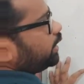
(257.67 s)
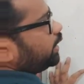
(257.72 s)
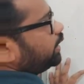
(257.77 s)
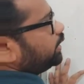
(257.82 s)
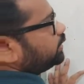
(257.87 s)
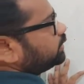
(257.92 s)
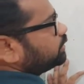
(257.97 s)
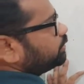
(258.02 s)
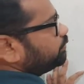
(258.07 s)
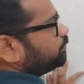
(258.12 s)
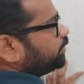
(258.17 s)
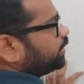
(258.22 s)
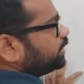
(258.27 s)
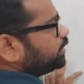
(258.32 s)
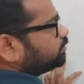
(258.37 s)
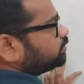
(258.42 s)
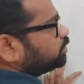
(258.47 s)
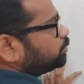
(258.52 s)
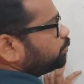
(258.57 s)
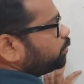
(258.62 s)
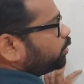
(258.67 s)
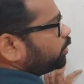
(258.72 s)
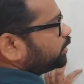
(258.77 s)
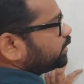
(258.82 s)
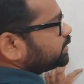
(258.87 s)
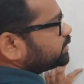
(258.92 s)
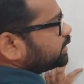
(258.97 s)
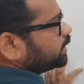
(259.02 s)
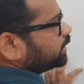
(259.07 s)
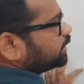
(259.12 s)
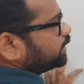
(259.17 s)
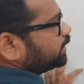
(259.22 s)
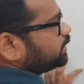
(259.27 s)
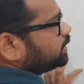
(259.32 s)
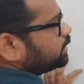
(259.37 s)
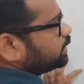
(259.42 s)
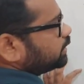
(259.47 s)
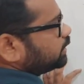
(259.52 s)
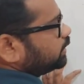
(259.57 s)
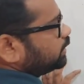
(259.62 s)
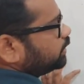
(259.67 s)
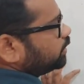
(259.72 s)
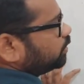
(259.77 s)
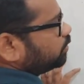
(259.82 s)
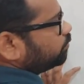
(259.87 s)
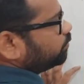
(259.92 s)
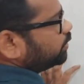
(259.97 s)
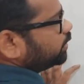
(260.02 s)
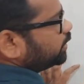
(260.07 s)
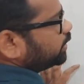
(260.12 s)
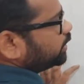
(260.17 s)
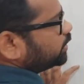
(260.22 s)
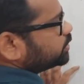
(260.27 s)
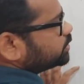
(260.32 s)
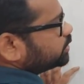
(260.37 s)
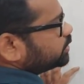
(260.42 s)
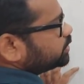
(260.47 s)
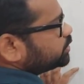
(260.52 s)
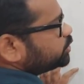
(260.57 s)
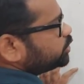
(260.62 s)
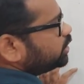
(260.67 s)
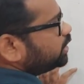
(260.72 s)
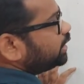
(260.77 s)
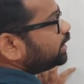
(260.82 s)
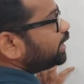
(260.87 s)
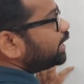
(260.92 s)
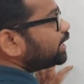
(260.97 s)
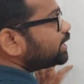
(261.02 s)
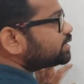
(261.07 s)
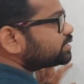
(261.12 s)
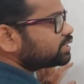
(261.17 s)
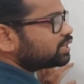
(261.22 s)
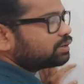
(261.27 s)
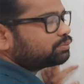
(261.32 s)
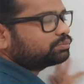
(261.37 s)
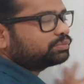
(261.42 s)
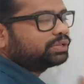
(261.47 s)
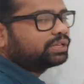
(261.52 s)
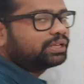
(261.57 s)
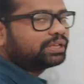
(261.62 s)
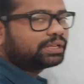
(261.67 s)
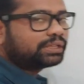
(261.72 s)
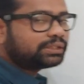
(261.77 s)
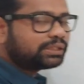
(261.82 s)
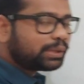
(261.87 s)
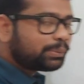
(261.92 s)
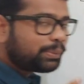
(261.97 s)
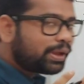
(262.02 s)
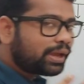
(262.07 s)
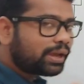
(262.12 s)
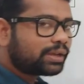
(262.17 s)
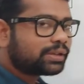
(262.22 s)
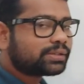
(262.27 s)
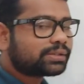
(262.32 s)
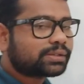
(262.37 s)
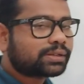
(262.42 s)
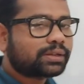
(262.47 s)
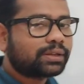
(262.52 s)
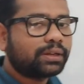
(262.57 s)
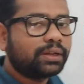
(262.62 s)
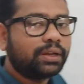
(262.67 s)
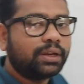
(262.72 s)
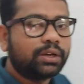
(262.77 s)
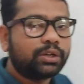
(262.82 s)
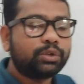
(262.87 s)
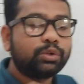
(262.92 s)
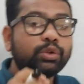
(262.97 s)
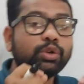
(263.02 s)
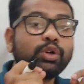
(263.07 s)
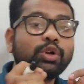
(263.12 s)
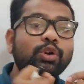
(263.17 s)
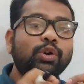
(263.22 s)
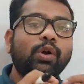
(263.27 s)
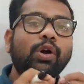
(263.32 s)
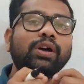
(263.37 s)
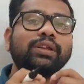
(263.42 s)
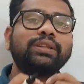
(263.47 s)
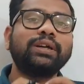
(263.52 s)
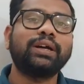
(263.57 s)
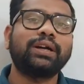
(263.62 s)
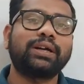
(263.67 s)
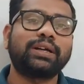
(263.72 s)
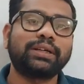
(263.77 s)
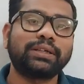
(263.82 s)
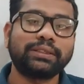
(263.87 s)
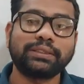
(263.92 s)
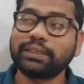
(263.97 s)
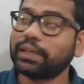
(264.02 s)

and the weight of the body is acting downward direction. Children, in exam, they may ask to draw the